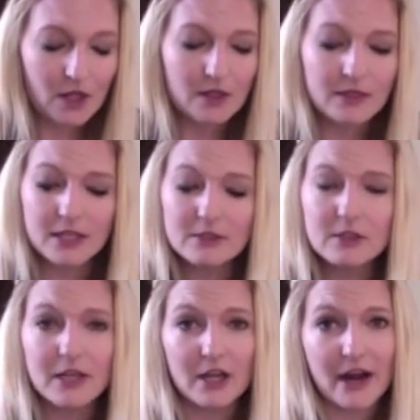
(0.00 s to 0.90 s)

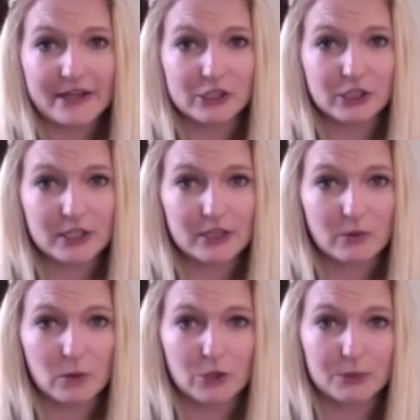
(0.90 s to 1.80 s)
they actually, the
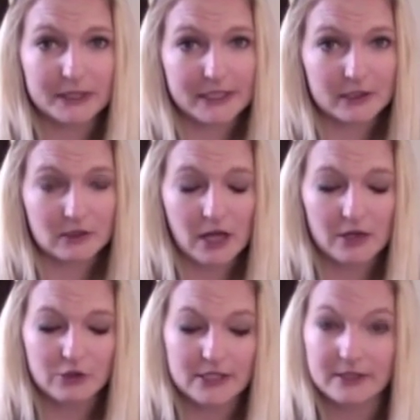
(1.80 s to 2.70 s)
word plin
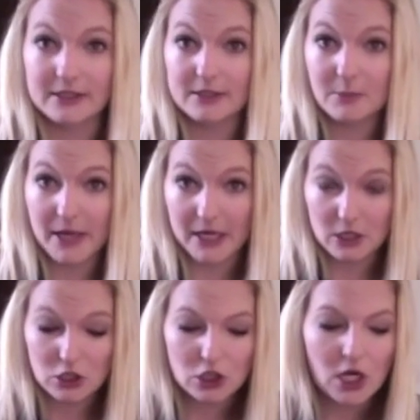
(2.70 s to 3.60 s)
translates to
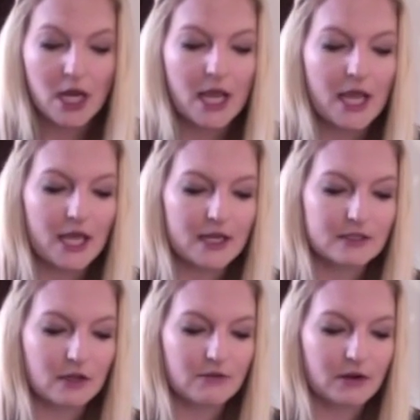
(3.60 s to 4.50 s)
pinch, and it's
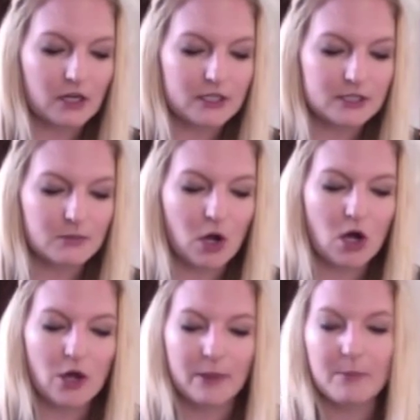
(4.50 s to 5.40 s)
a very small,
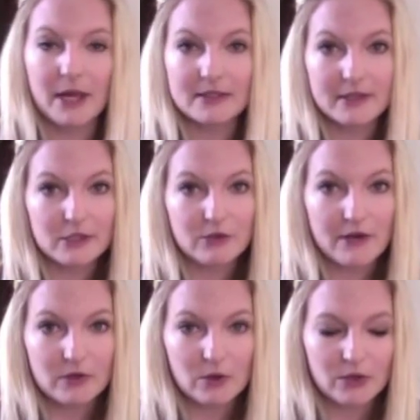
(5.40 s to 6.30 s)
like bite-sized
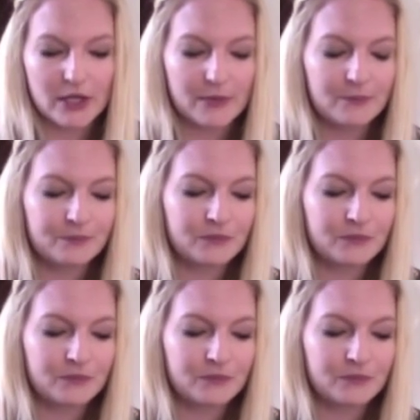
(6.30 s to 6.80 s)
ravioli